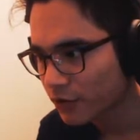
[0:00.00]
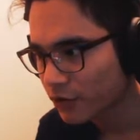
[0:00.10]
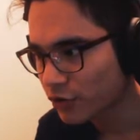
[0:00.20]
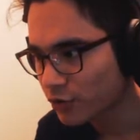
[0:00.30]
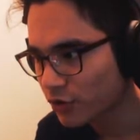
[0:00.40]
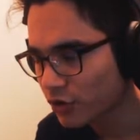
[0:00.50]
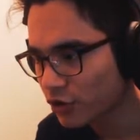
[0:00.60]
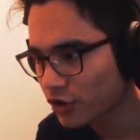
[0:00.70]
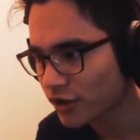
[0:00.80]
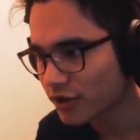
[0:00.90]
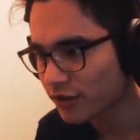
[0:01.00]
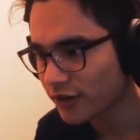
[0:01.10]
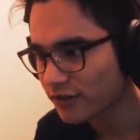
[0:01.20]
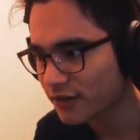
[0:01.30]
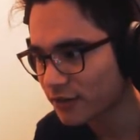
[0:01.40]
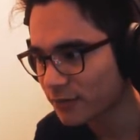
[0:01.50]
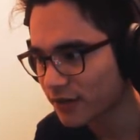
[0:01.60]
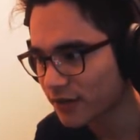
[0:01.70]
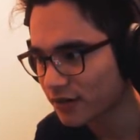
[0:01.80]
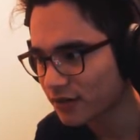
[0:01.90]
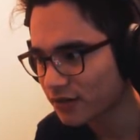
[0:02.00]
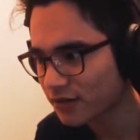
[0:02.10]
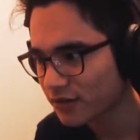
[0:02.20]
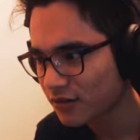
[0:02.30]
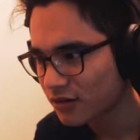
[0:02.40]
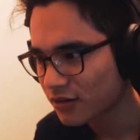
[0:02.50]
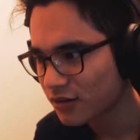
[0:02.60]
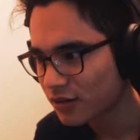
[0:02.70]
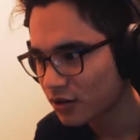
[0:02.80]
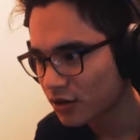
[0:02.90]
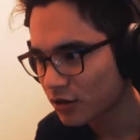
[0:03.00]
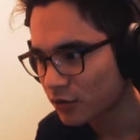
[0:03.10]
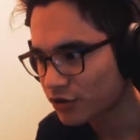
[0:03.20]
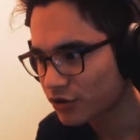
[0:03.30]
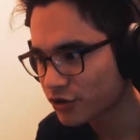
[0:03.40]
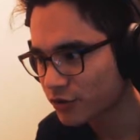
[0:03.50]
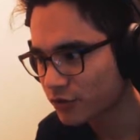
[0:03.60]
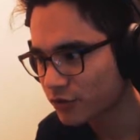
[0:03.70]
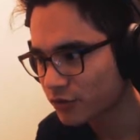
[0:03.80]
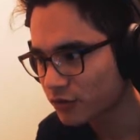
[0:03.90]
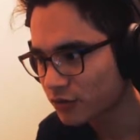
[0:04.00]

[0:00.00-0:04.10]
Oh, you are look a crazy man. Oh, shoot.